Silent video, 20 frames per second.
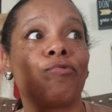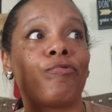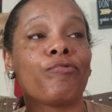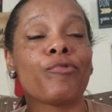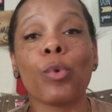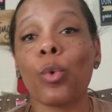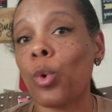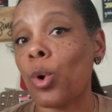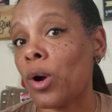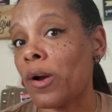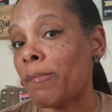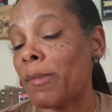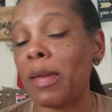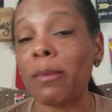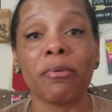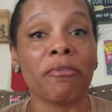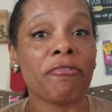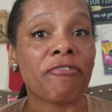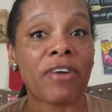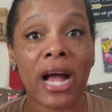4,
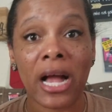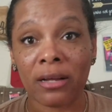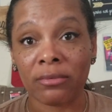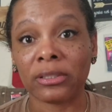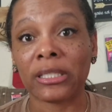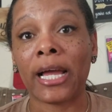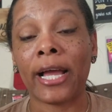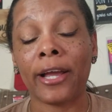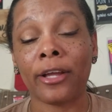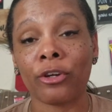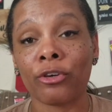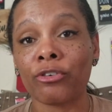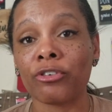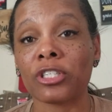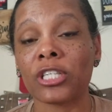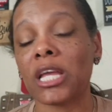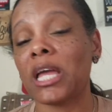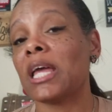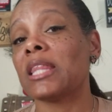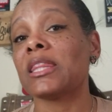maybe 5
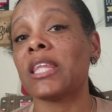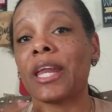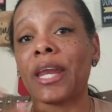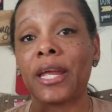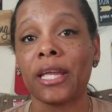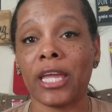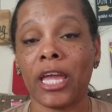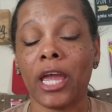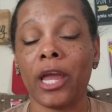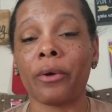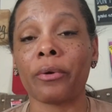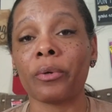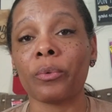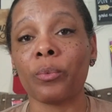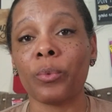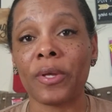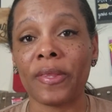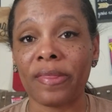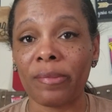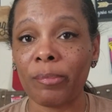liners that I carry
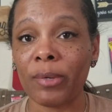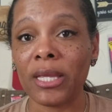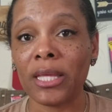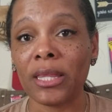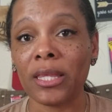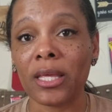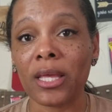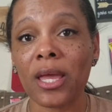with me,